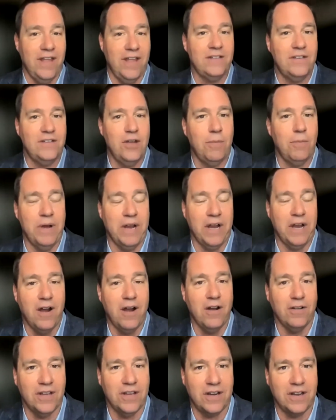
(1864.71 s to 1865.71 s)
That's the opening
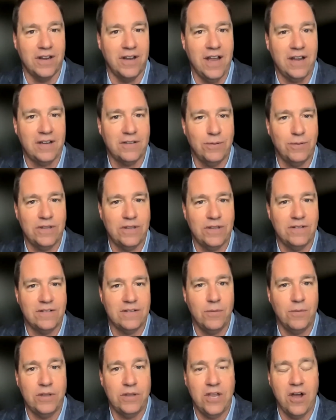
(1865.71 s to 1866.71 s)
heart that connects
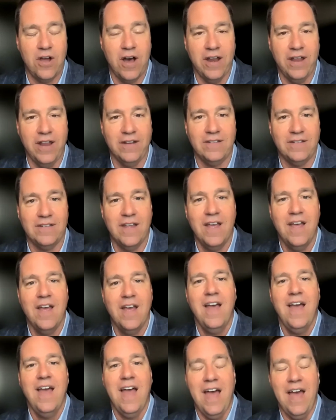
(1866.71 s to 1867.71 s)
with the audience,
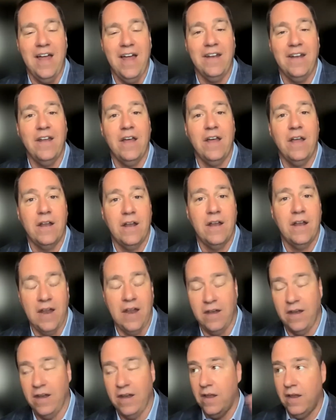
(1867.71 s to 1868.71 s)
and
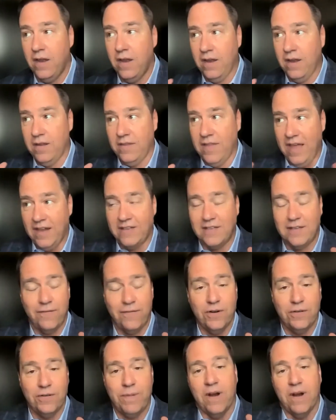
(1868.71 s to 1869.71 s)
that's the
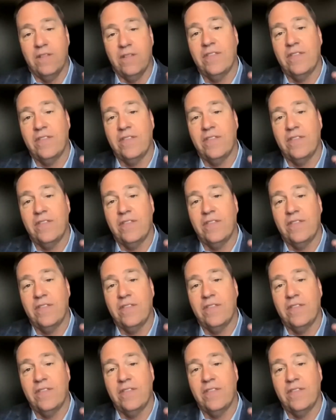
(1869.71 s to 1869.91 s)
first part.